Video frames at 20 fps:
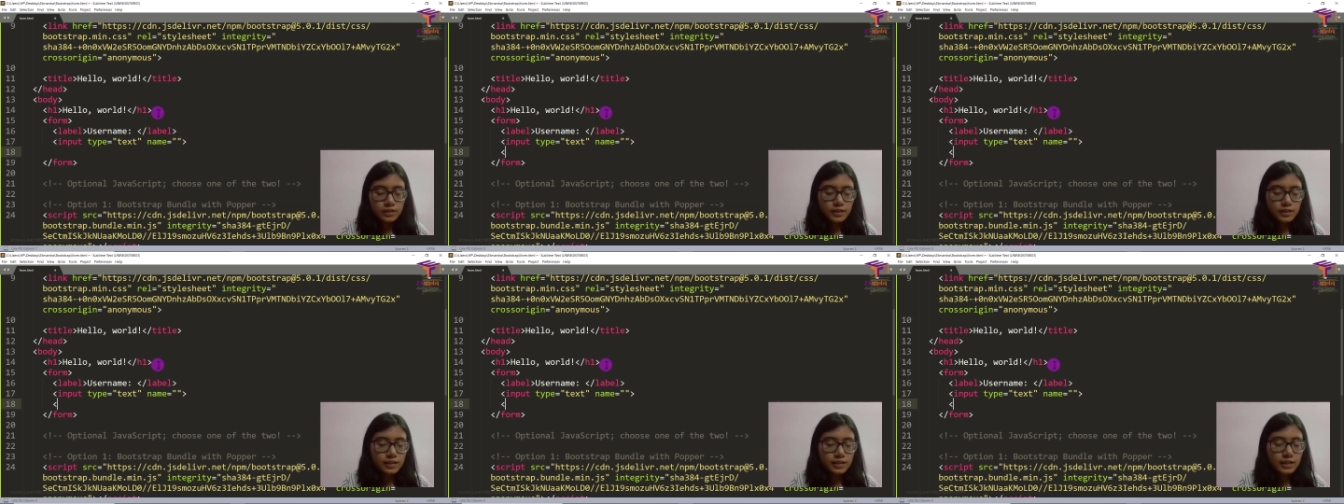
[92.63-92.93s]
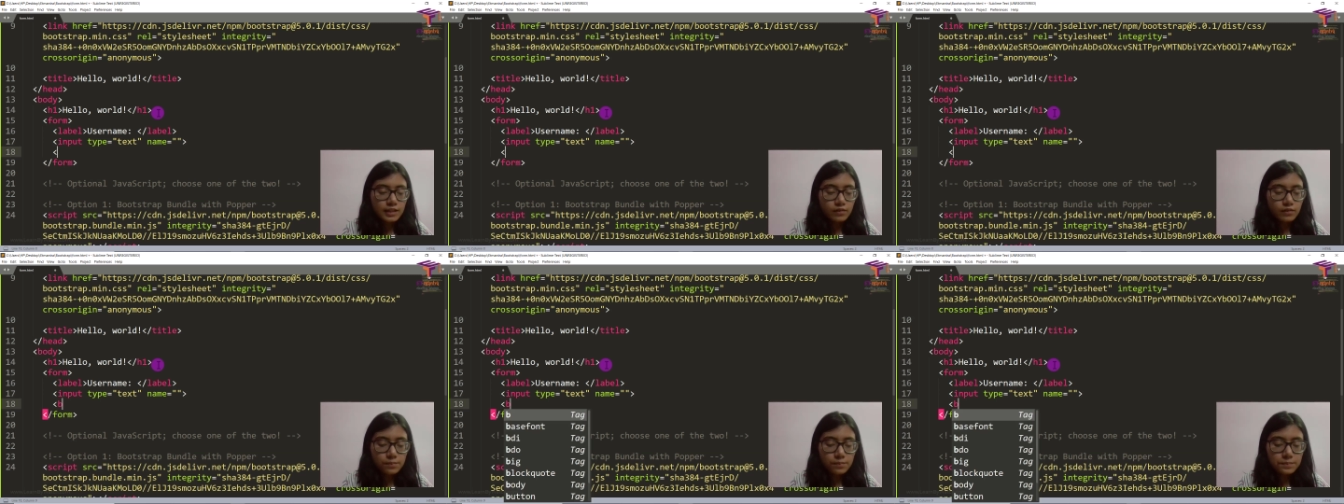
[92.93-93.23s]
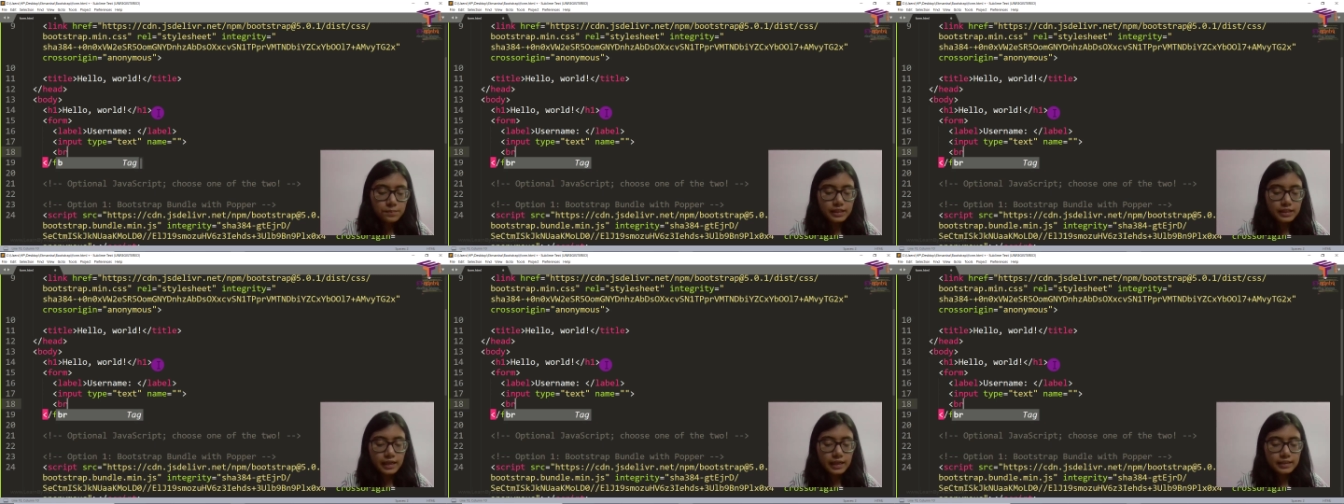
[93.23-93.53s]
Then give a
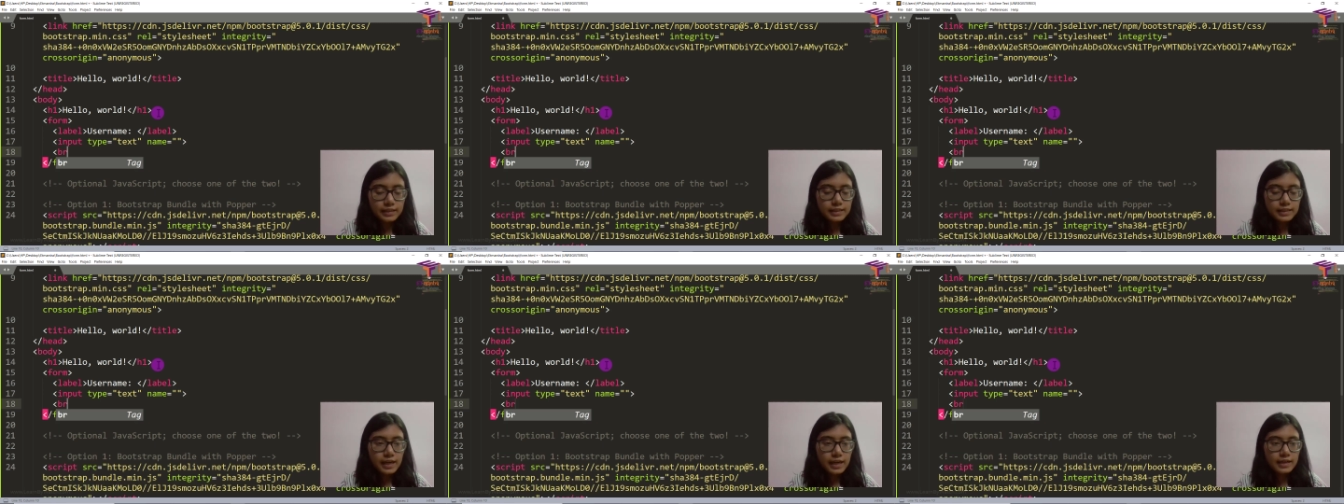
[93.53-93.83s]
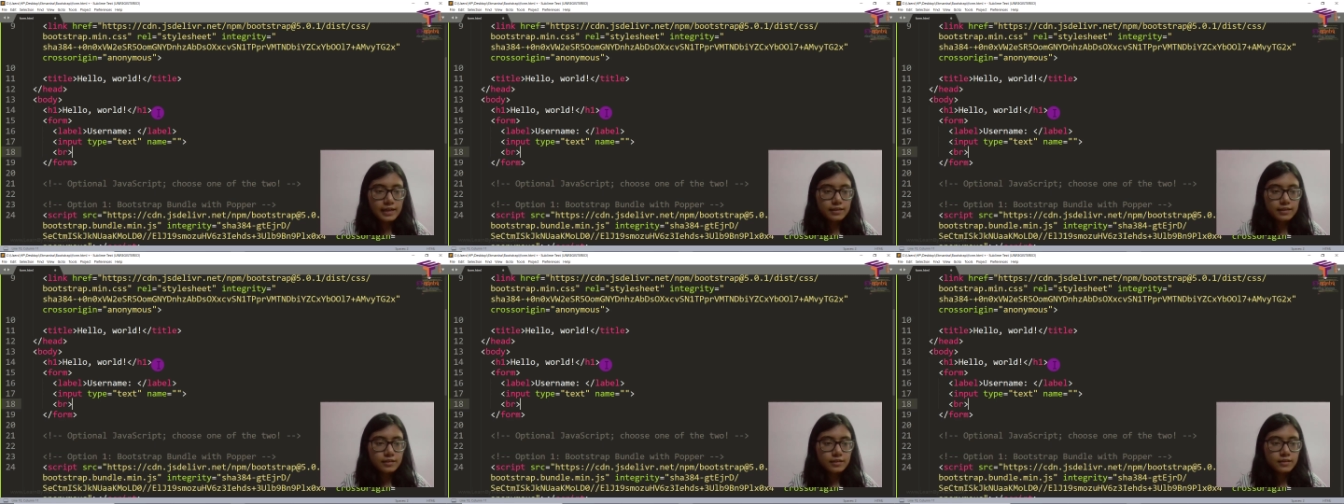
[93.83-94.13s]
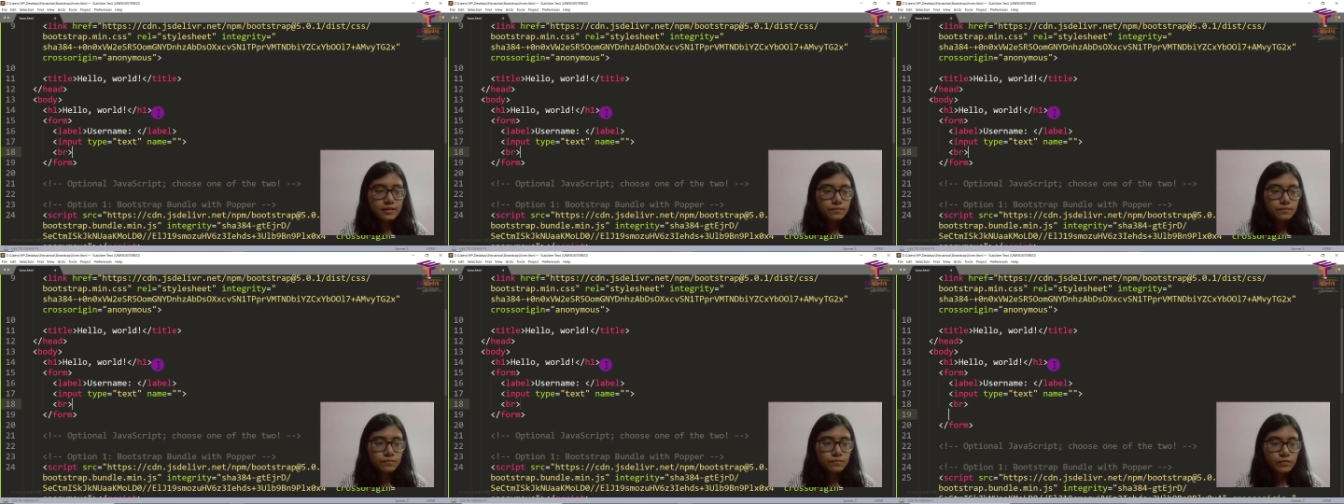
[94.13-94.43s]
BR tag
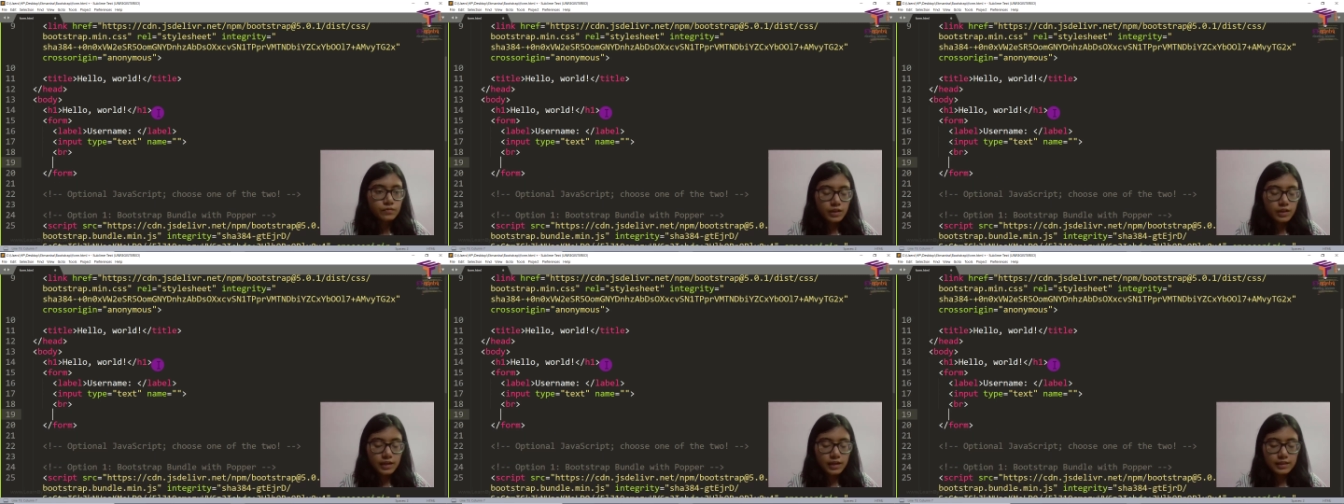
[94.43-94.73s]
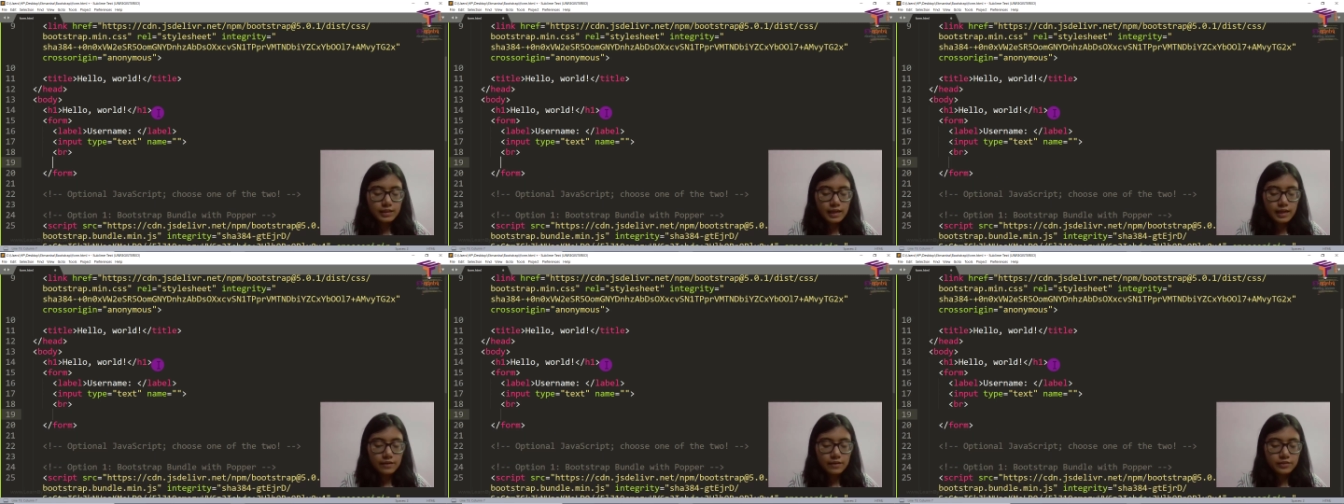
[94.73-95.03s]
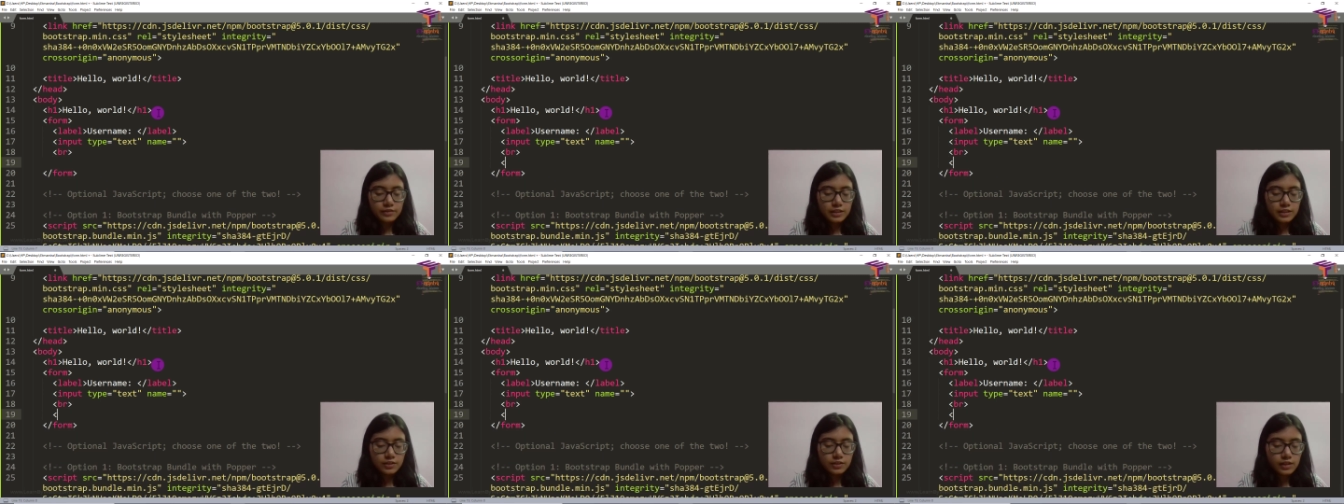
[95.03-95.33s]
and have
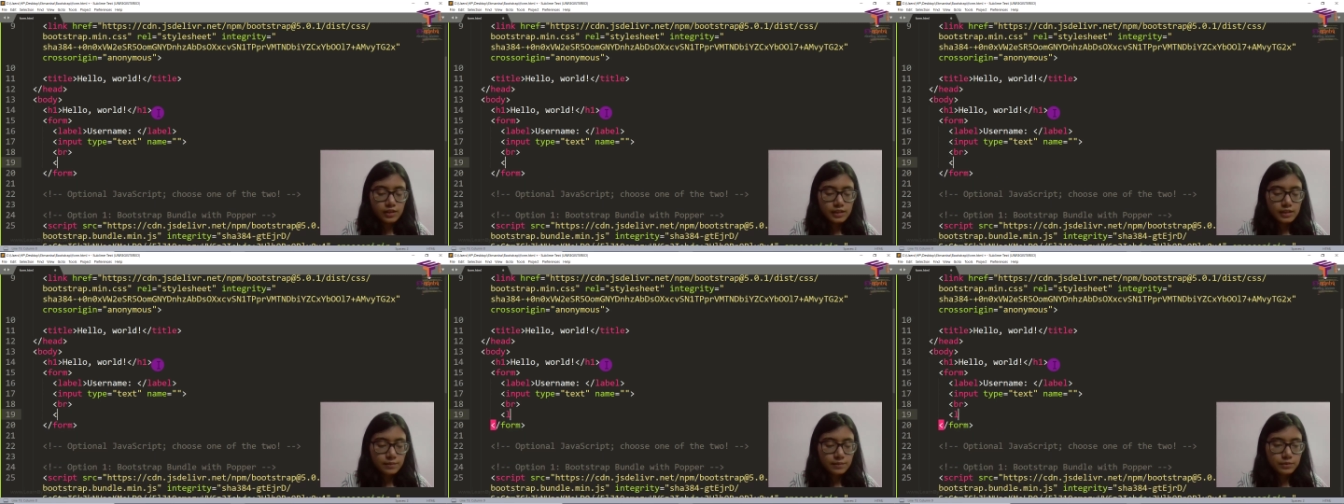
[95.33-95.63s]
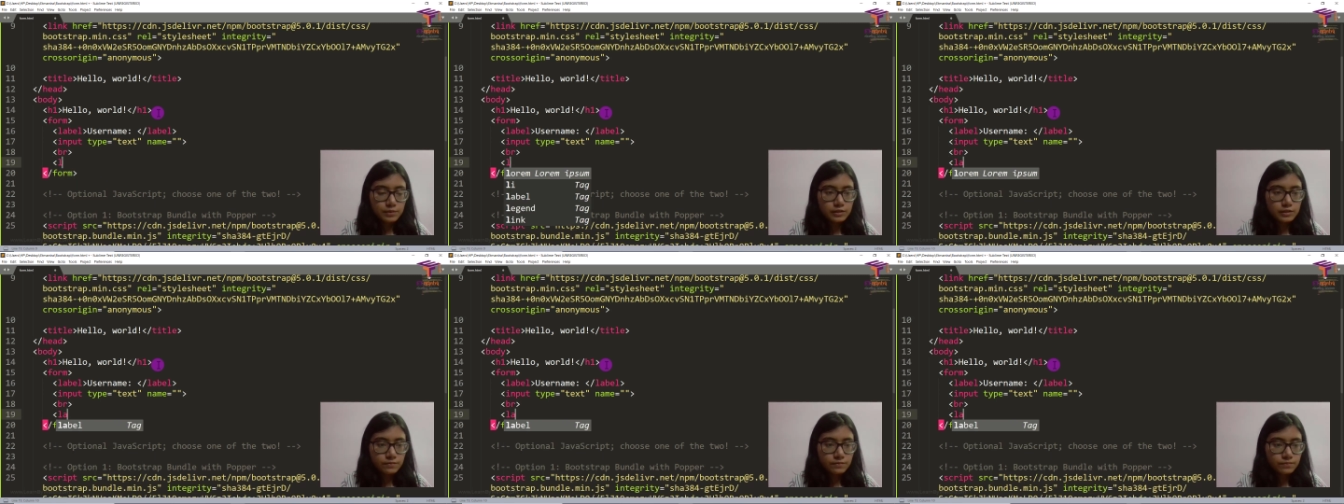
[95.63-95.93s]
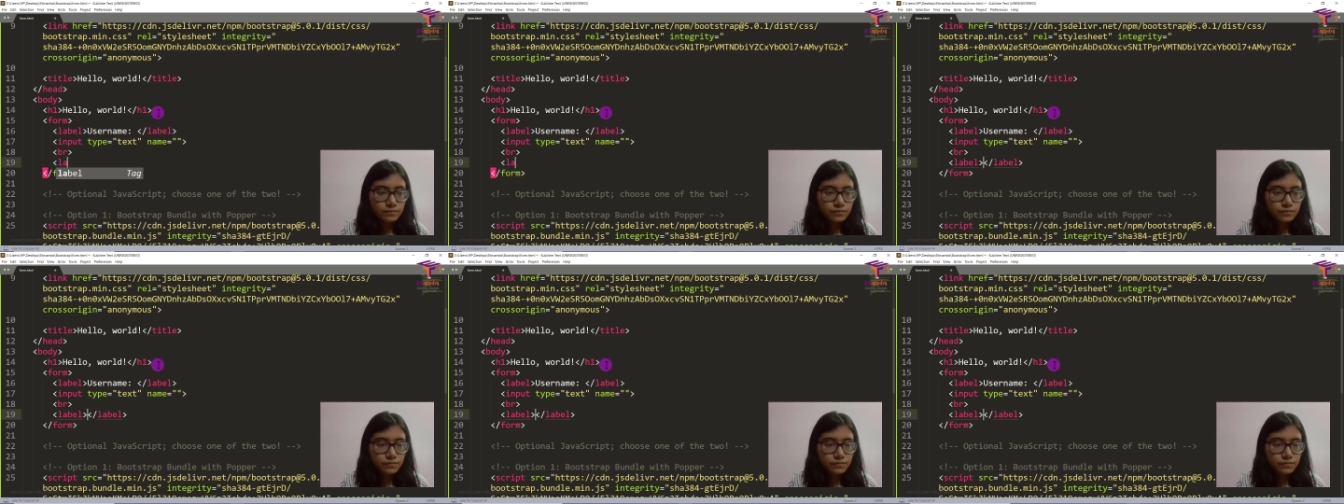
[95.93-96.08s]
another label